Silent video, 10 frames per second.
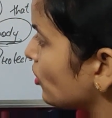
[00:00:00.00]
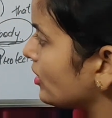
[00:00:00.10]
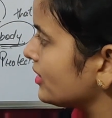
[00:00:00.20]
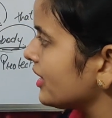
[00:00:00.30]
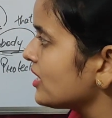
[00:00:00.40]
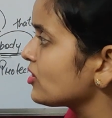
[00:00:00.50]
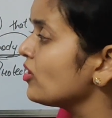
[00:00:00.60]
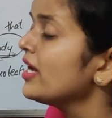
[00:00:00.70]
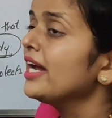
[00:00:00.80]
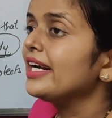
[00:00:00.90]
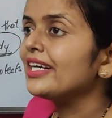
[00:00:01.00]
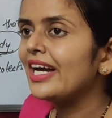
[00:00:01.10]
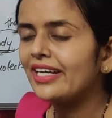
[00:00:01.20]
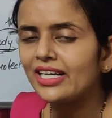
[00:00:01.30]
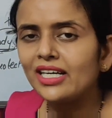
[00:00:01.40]
not there, so
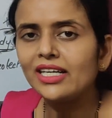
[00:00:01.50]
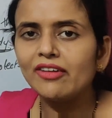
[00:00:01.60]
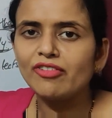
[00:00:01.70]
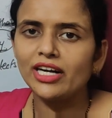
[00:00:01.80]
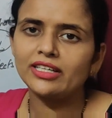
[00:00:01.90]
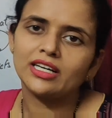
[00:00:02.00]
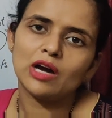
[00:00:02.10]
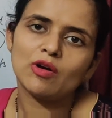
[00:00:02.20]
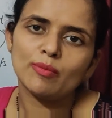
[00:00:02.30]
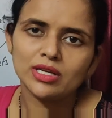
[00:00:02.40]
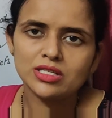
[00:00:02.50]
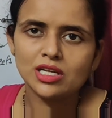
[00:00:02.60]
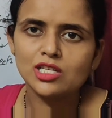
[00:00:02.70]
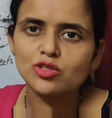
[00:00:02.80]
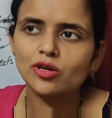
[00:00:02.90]
directly affected our
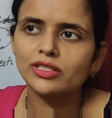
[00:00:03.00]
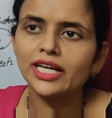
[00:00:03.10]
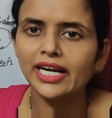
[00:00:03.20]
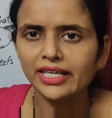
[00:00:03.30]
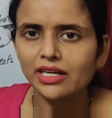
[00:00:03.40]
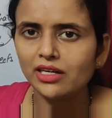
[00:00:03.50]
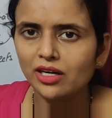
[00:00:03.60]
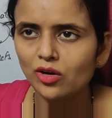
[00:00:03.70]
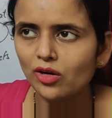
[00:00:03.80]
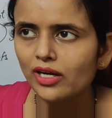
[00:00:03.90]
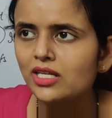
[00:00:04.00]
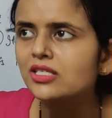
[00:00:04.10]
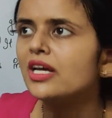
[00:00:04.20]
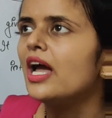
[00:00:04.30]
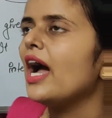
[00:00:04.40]
muscles or the internal organs,
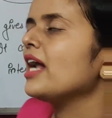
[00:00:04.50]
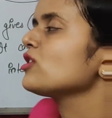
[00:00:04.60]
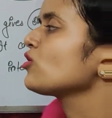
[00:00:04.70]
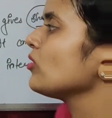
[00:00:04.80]
and